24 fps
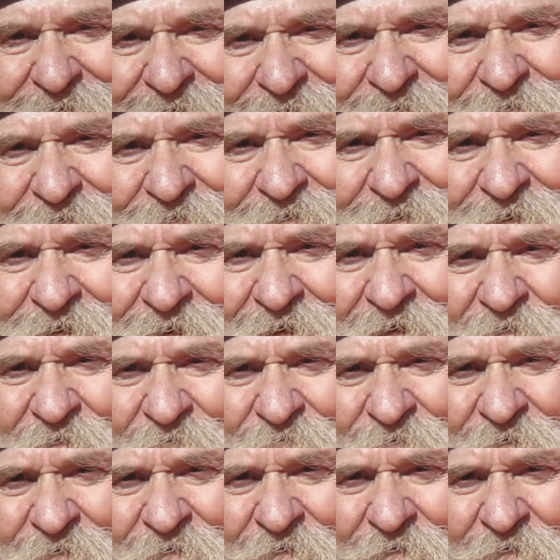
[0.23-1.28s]
Okay
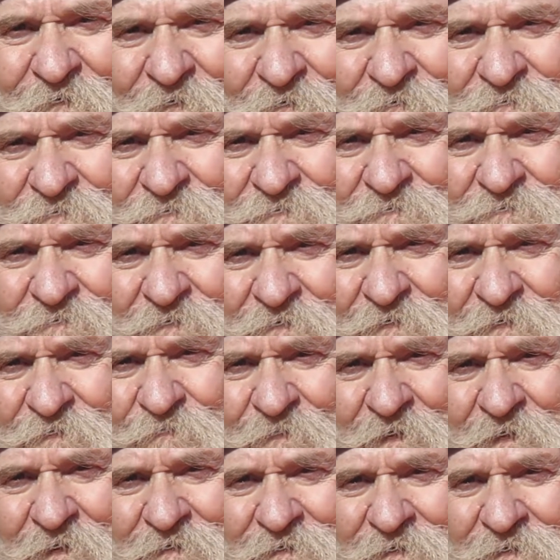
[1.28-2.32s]
folks, this is a
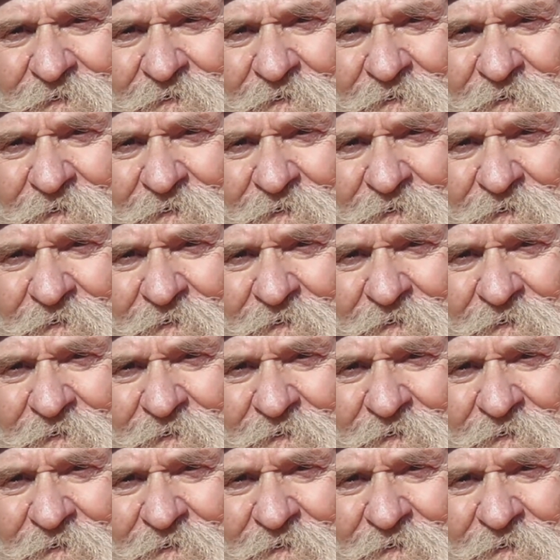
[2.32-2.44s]
quickie.